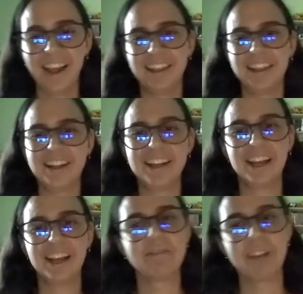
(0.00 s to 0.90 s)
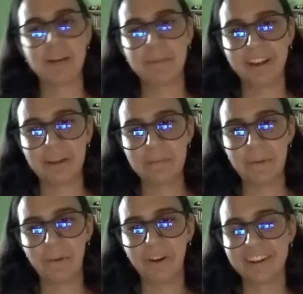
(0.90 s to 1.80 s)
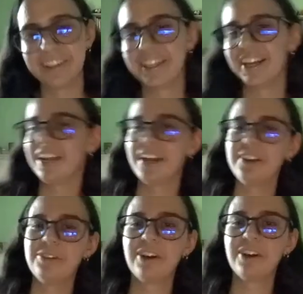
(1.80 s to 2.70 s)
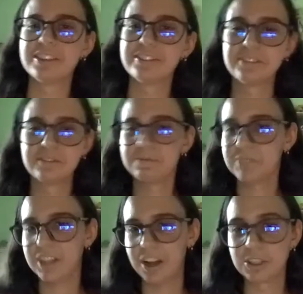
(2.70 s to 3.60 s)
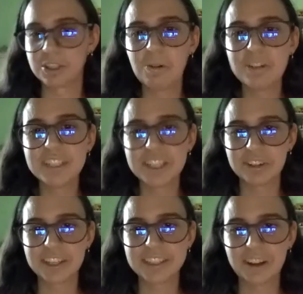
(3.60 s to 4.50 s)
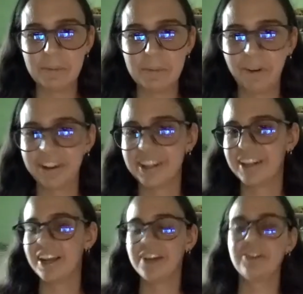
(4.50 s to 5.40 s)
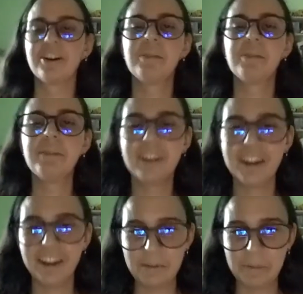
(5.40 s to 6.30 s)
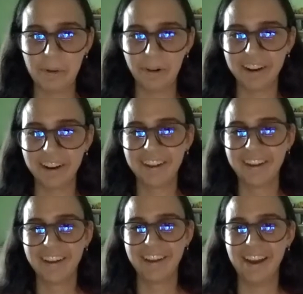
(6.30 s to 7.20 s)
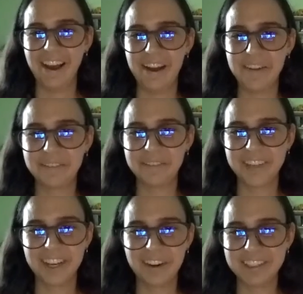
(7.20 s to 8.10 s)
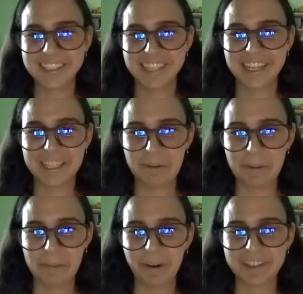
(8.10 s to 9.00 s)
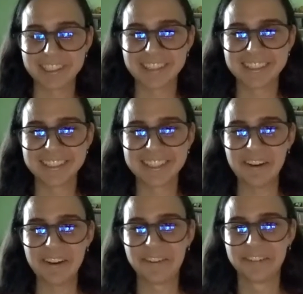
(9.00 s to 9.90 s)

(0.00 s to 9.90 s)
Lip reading: Then get your family on board, then get your school district on board, then get your community on board. It only takes one person. So